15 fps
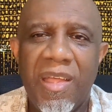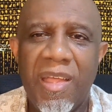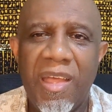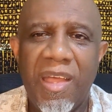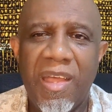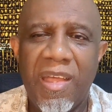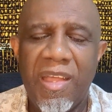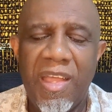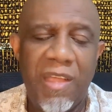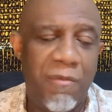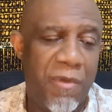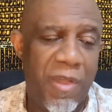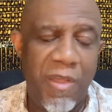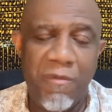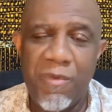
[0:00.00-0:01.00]

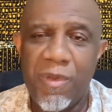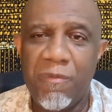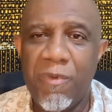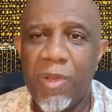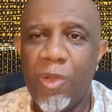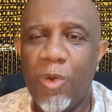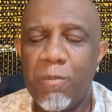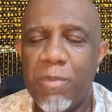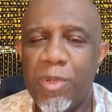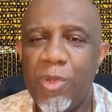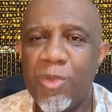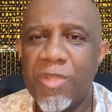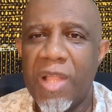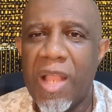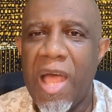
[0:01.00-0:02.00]
Even if it don't
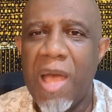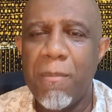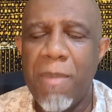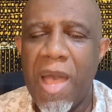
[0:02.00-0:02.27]
produce a lot